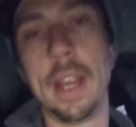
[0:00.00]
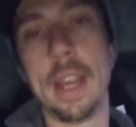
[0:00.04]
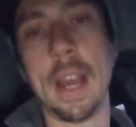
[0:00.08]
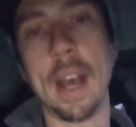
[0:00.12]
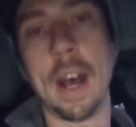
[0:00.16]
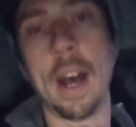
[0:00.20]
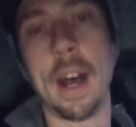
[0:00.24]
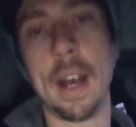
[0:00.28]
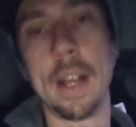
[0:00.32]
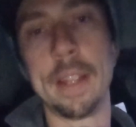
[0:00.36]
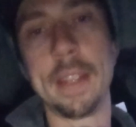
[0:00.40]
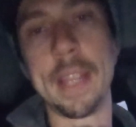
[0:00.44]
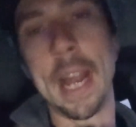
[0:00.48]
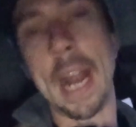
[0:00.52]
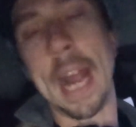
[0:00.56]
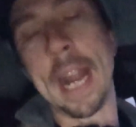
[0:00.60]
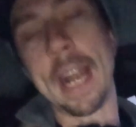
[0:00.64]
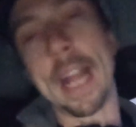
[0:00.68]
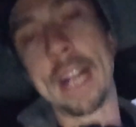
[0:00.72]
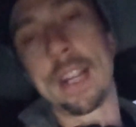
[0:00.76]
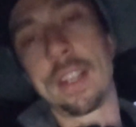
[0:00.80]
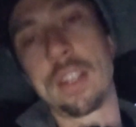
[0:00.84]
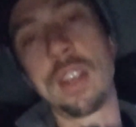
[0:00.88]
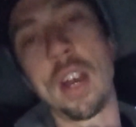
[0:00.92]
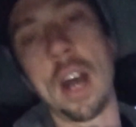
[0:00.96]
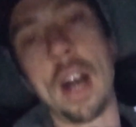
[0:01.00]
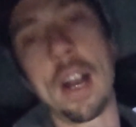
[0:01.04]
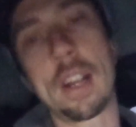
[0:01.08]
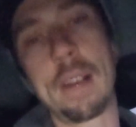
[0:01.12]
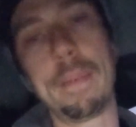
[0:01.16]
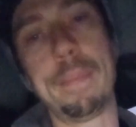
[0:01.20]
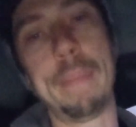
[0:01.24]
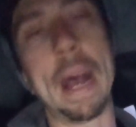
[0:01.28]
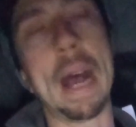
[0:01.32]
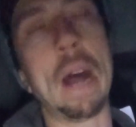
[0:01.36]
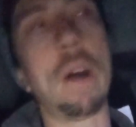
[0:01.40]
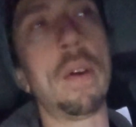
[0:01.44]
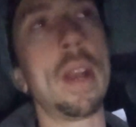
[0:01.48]
that I'd like to talk
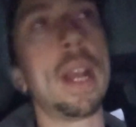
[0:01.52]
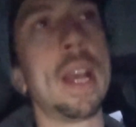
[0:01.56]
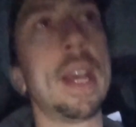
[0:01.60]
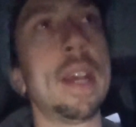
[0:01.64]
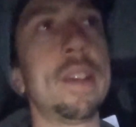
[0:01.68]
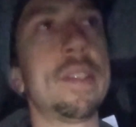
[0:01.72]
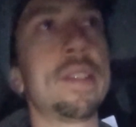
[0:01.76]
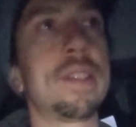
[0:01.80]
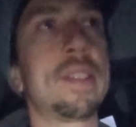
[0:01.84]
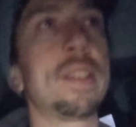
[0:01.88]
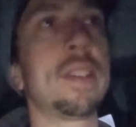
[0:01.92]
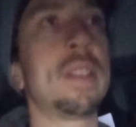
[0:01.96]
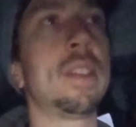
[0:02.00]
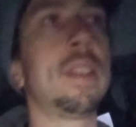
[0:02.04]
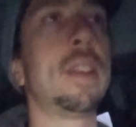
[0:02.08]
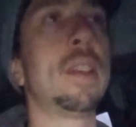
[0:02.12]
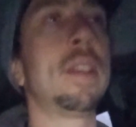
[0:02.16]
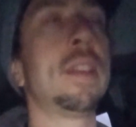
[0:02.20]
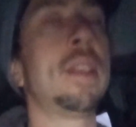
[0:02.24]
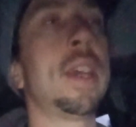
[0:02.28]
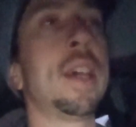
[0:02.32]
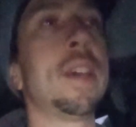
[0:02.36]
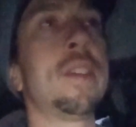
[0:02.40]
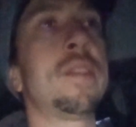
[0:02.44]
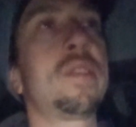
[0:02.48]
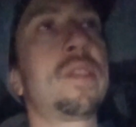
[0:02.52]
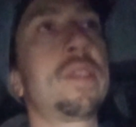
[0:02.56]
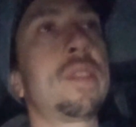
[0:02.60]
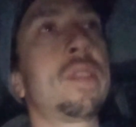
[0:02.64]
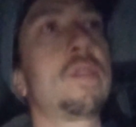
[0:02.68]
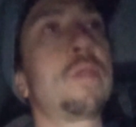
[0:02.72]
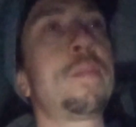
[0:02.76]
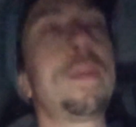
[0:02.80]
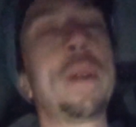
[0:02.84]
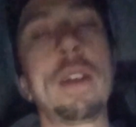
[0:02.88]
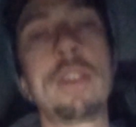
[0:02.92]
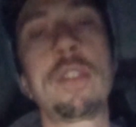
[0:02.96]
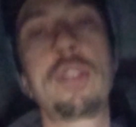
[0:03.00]
about is this
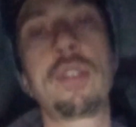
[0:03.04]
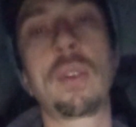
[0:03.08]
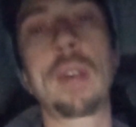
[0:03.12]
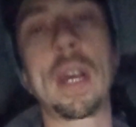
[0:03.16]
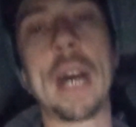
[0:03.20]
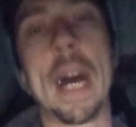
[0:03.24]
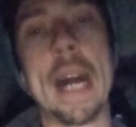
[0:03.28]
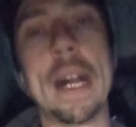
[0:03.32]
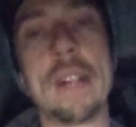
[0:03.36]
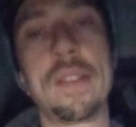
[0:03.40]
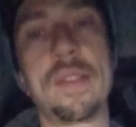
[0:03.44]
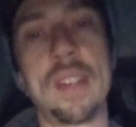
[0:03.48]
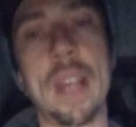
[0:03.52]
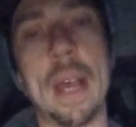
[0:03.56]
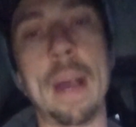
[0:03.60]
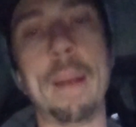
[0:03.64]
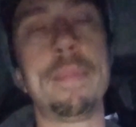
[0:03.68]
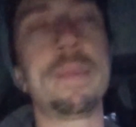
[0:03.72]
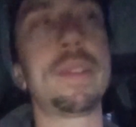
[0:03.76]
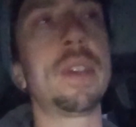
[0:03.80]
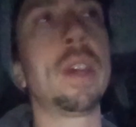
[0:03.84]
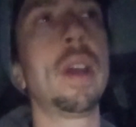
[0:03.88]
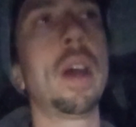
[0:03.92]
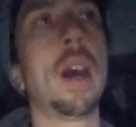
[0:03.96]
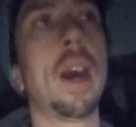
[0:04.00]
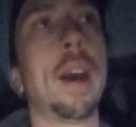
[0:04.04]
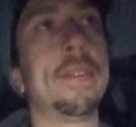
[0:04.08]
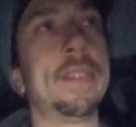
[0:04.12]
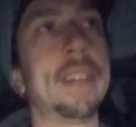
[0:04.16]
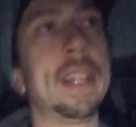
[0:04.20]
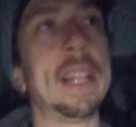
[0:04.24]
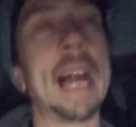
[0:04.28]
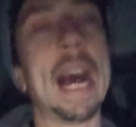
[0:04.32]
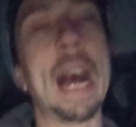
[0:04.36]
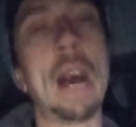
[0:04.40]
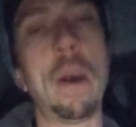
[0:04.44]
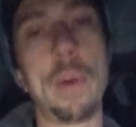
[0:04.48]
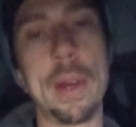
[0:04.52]
spiritual concept of
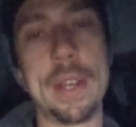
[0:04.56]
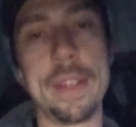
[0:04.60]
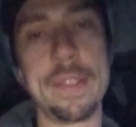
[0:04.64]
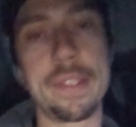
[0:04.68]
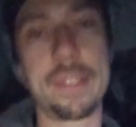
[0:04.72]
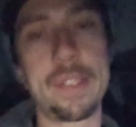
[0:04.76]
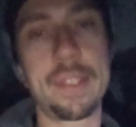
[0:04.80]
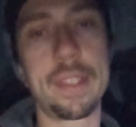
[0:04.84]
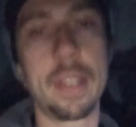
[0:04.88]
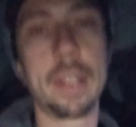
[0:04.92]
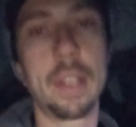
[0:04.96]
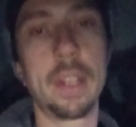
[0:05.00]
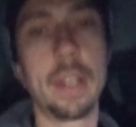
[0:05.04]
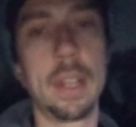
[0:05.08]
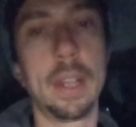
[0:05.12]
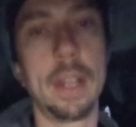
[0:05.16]
allowance.